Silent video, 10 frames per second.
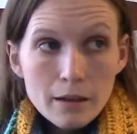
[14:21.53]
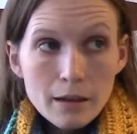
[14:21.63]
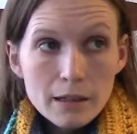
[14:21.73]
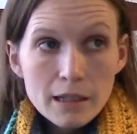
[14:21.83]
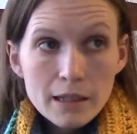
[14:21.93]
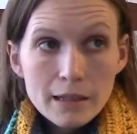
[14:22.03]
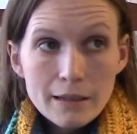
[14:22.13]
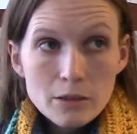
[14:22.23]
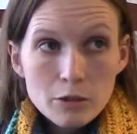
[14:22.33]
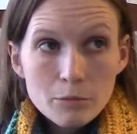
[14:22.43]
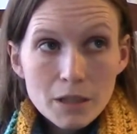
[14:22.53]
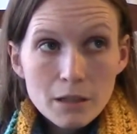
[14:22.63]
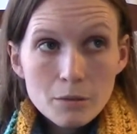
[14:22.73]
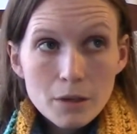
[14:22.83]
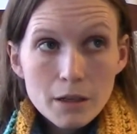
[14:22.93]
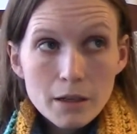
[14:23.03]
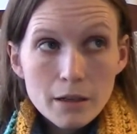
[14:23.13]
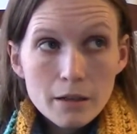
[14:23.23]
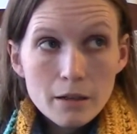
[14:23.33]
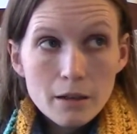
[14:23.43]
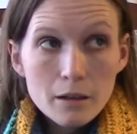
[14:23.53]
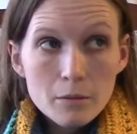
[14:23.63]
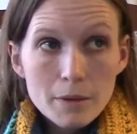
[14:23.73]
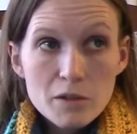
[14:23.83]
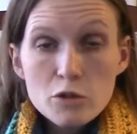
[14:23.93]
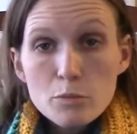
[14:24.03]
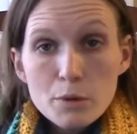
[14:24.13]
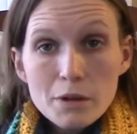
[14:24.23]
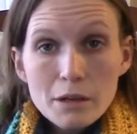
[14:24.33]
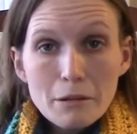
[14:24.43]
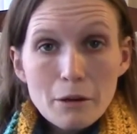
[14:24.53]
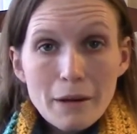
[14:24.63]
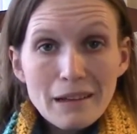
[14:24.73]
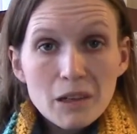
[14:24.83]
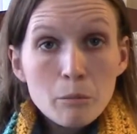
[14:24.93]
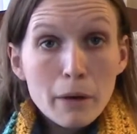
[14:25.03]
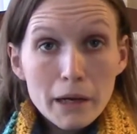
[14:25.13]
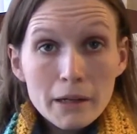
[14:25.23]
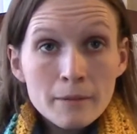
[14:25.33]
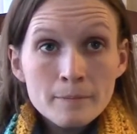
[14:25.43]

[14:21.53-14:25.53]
and he told me he wanted a superhero and a bug.